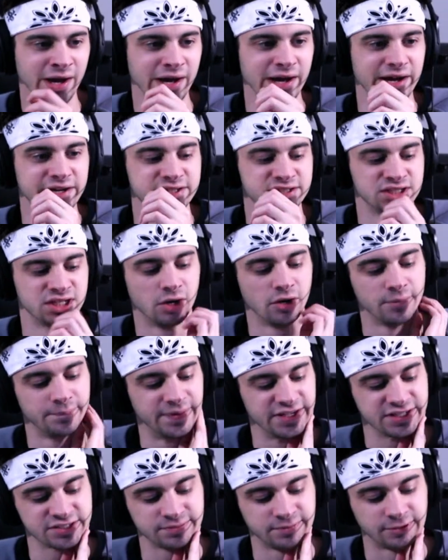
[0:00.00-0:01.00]
It's so
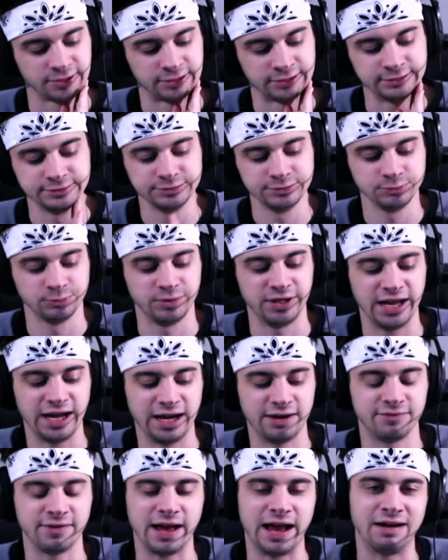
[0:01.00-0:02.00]
abysmal. We
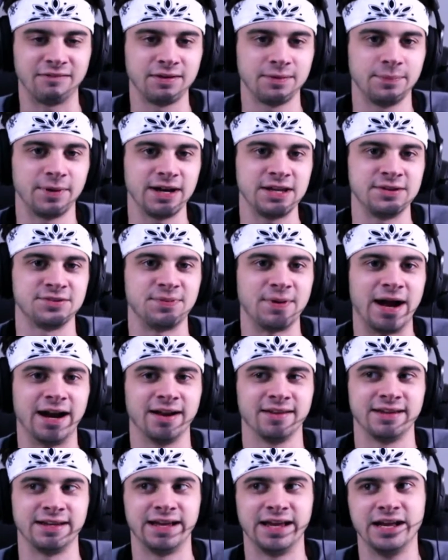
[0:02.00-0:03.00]
have everybody's
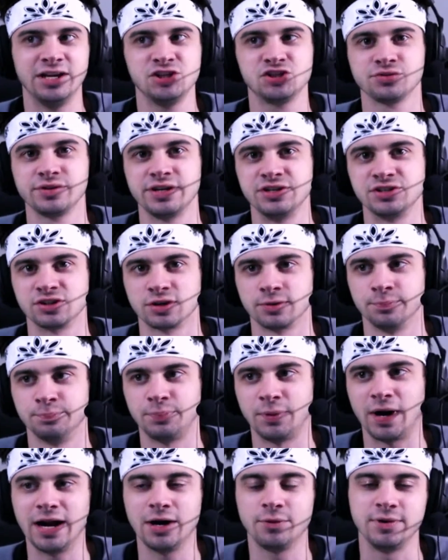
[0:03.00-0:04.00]
battling injuries or
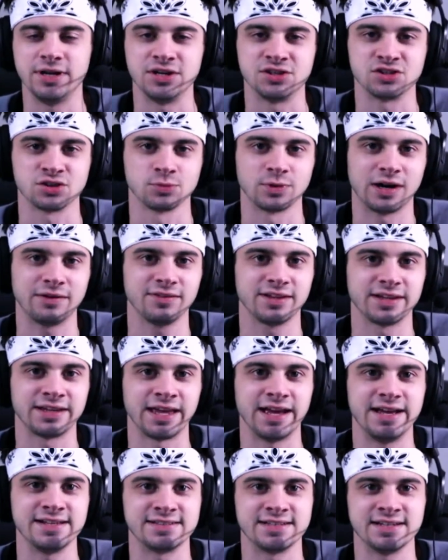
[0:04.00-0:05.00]
bye weeks or whatever the
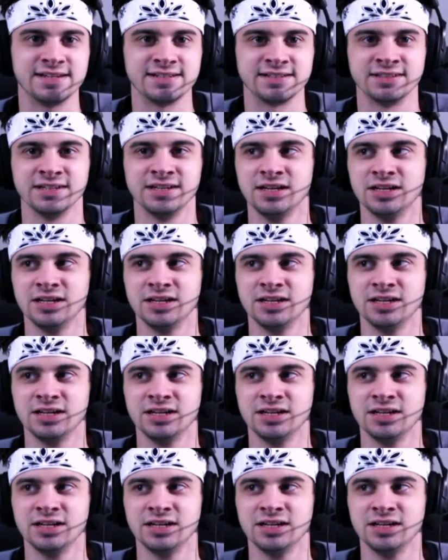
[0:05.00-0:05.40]
case is,